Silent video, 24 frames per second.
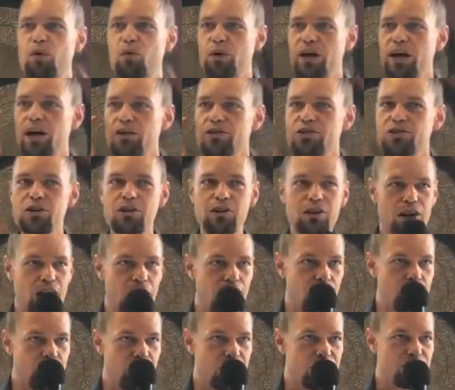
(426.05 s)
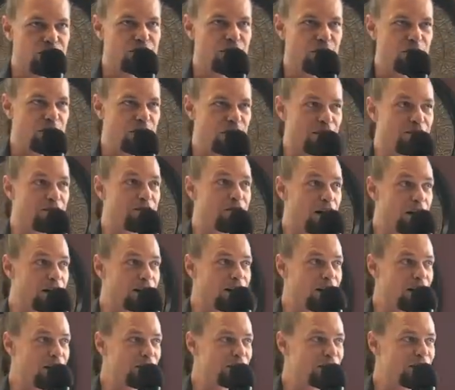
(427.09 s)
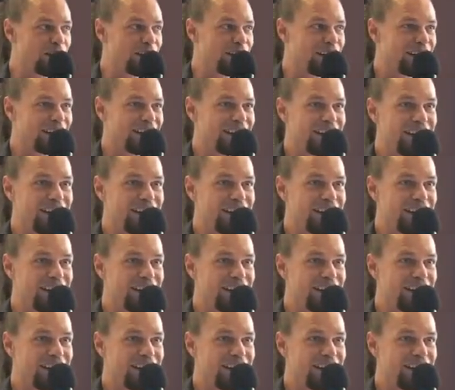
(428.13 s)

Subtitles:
We also are a part of something far larger.